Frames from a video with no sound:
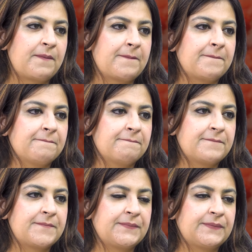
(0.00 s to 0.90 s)

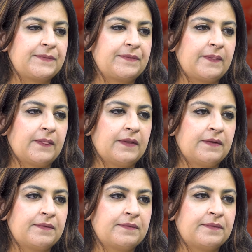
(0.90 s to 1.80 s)

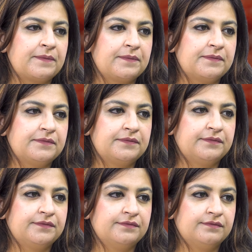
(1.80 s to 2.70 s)

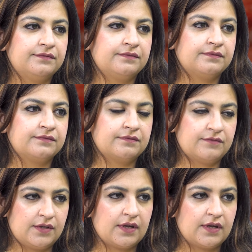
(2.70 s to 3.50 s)
No words are spoken by the person on screen.